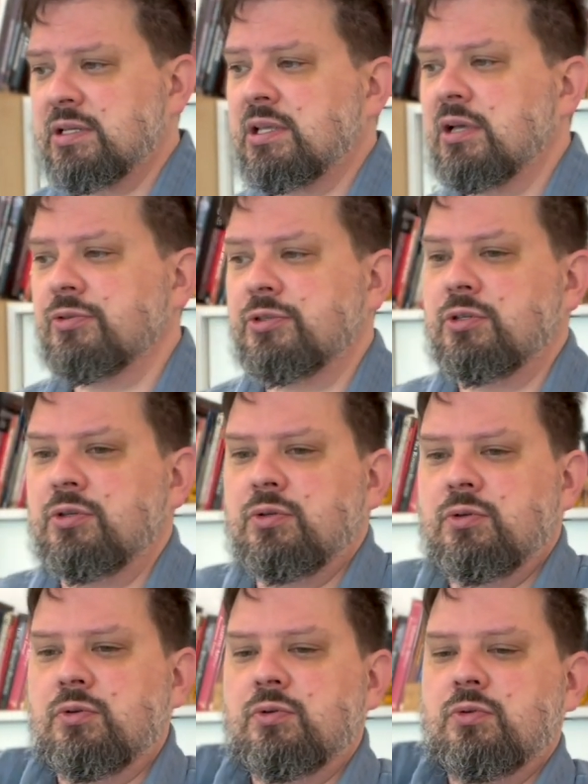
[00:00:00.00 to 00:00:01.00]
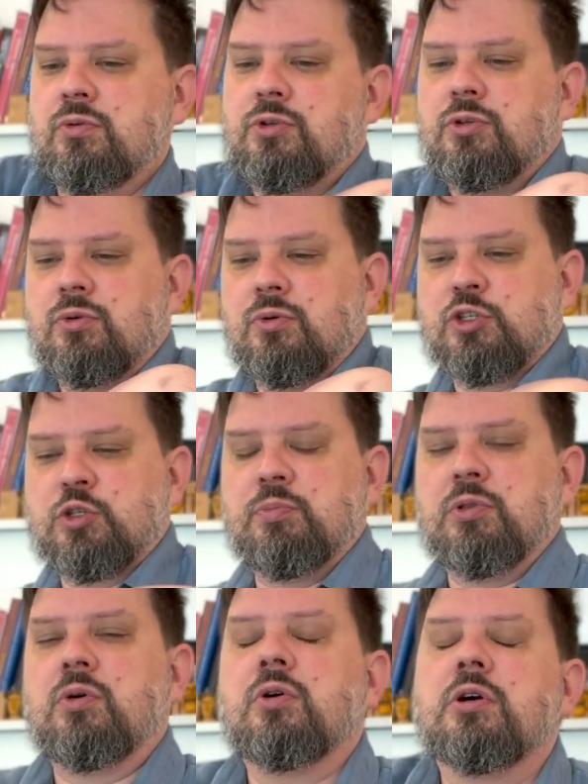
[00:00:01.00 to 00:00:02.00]
It tells you to
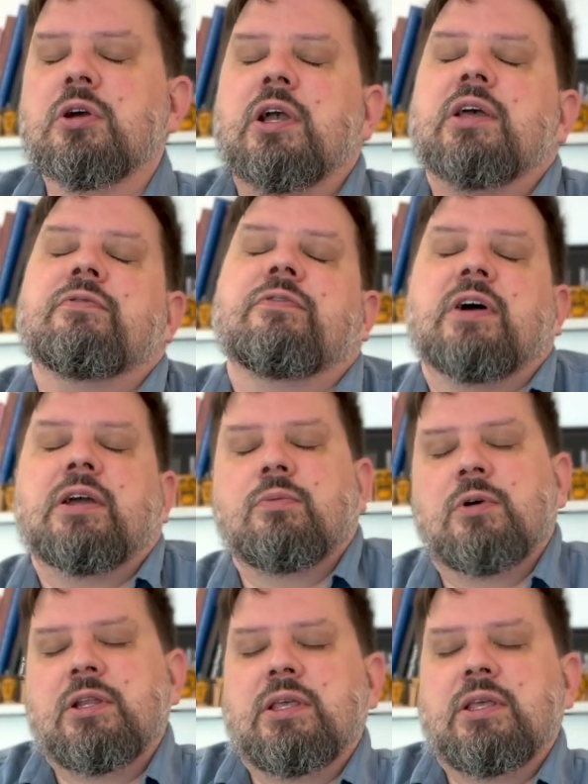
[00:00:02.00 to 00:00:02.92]
explore and find what